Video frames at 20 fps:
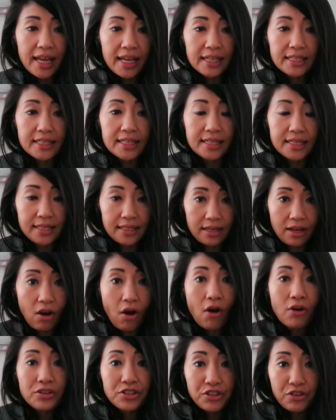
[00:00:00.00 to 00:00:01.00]
It's
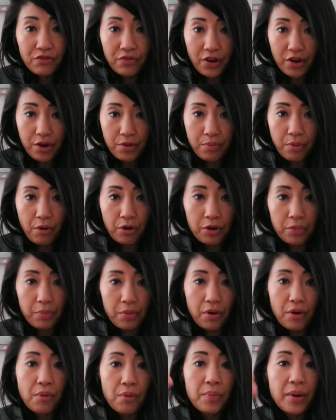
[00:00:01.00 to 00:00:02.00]
also very
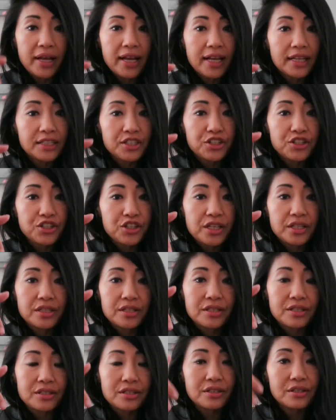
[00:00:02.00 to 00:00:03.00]
portable, but it's
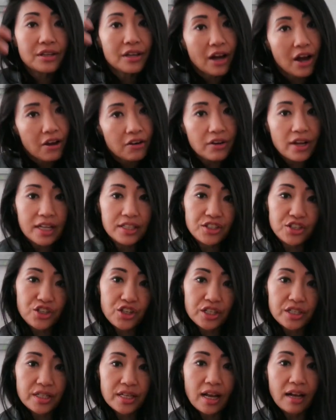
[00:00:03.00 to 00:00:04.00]
just, you know, it's
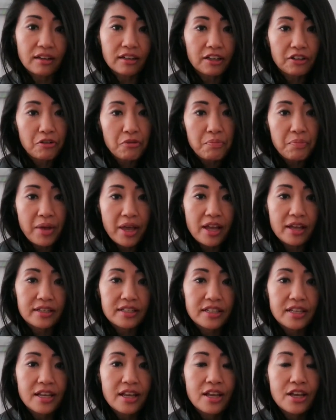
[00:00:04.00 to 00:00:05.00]
just a little
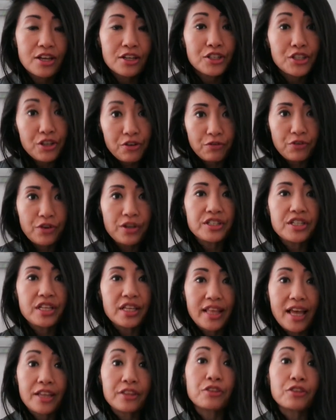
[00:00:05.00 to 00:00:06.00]
bit different
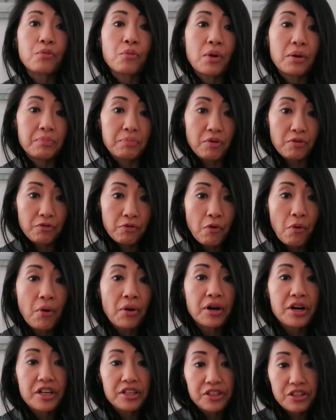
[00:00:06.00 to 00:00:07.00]
than the one
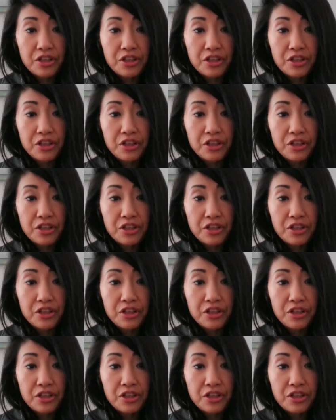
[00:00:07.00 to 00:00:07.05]
before.